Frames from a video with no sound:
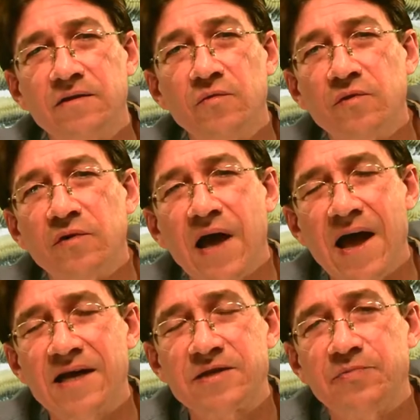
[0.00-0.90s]
the word
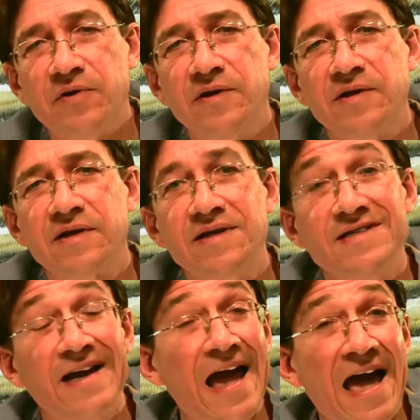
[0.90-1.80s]
aspirin is
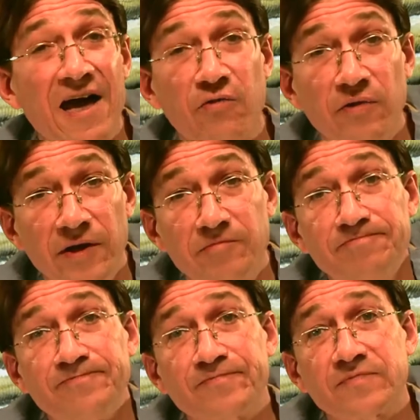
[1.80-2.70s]
an
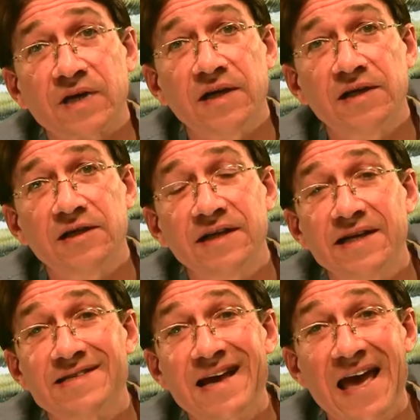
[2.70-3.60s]
acronym.
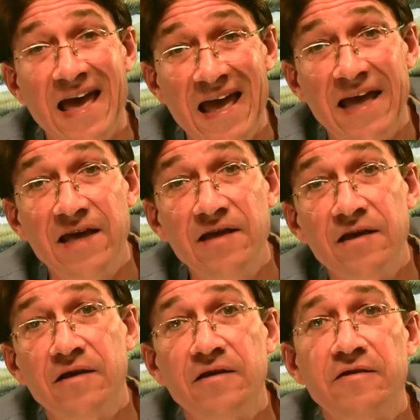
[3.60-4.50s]
It's A
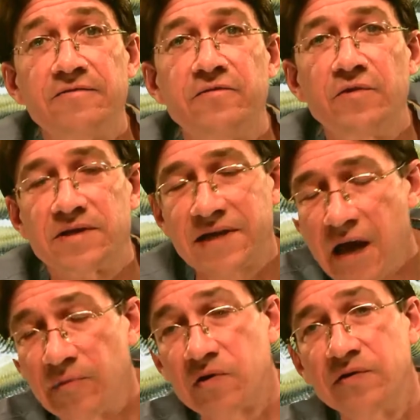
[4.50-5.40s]
for its
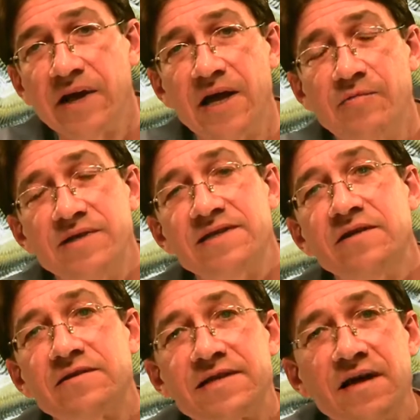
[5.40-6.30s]
chemical name,
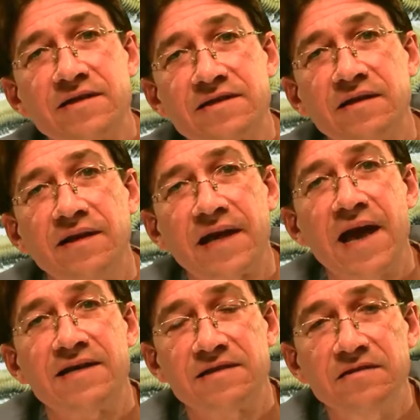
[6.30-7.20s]
acetylsalicylic
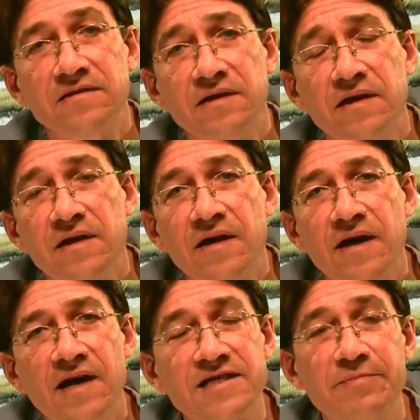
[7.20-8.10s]
acid,
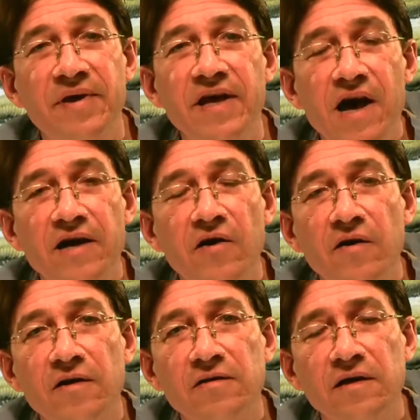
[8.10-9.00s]

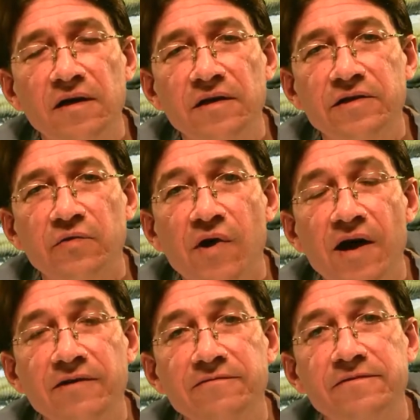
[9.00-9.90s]
SPIR,
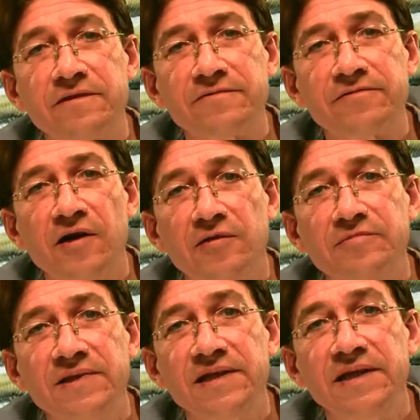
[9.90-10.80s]
derived
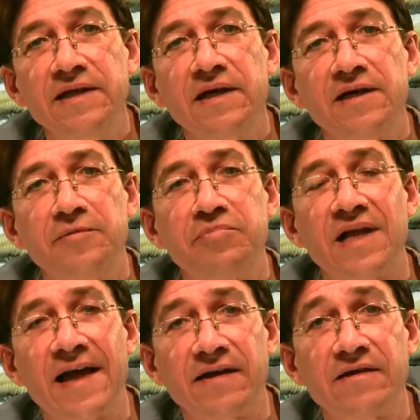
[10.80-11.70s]
from the
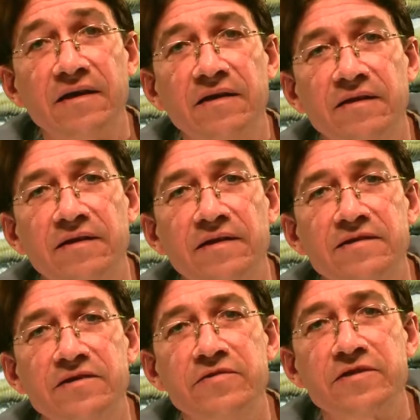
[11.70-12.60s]
plant
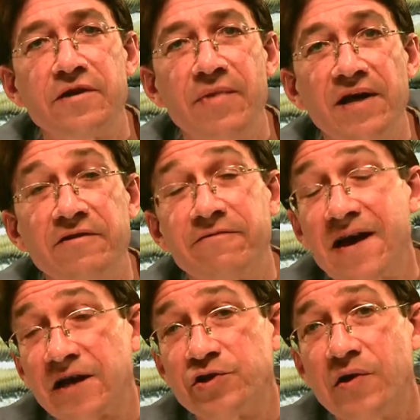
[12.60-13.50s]
that's used to
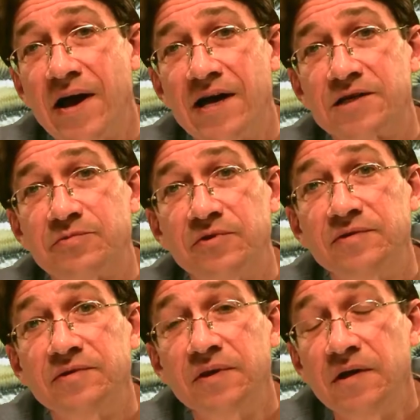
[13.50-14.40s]
manufacture
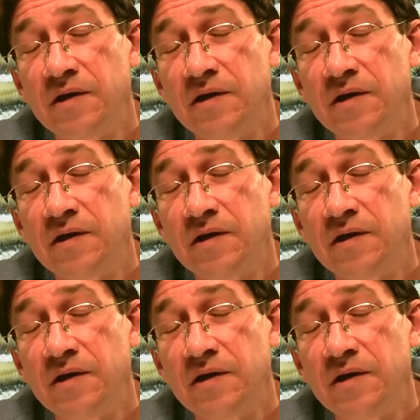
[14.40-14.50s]
aspirin,